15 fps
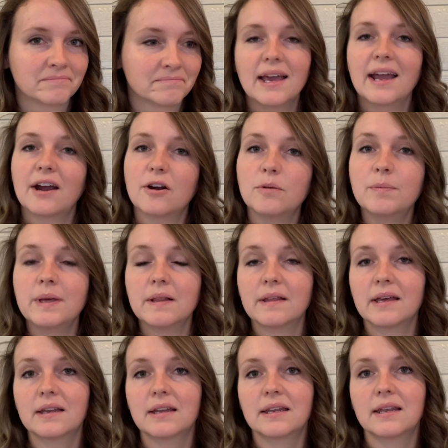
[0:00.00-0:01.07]
Harold B.
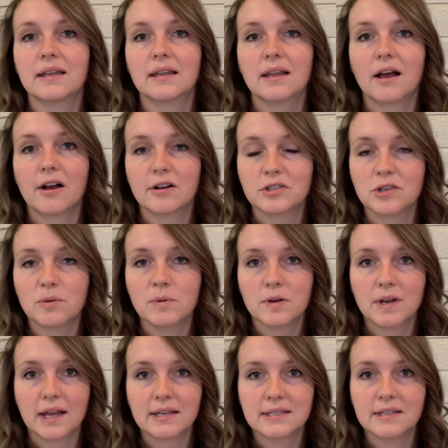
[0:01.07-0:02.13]
Lee, in an October
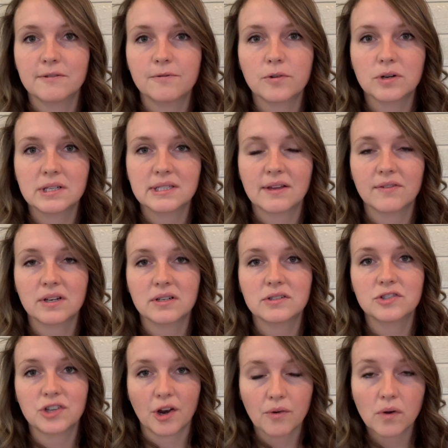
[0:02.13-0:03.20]
1947
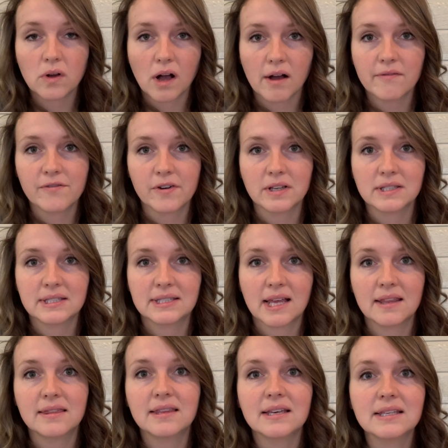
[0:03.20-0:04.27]
General Conference,
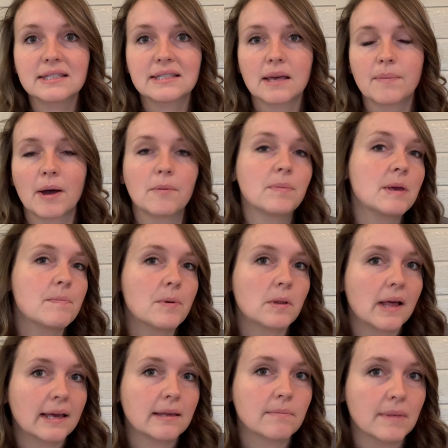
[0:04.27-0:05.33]
said this about people
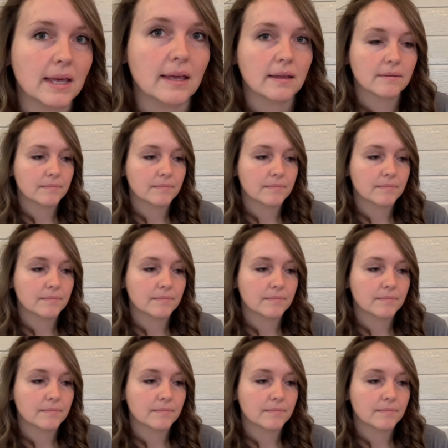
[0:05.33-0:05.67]
like me: